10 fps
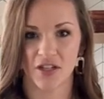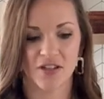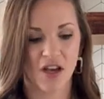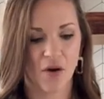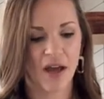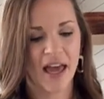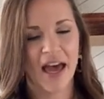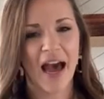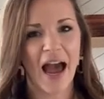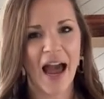So
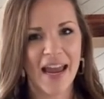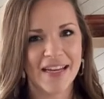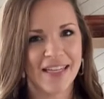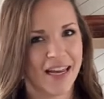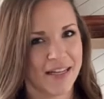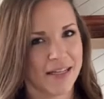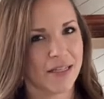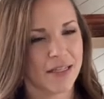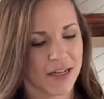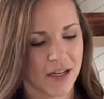I tend to
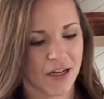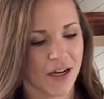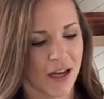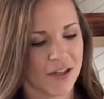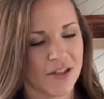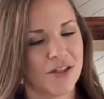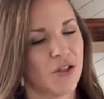steer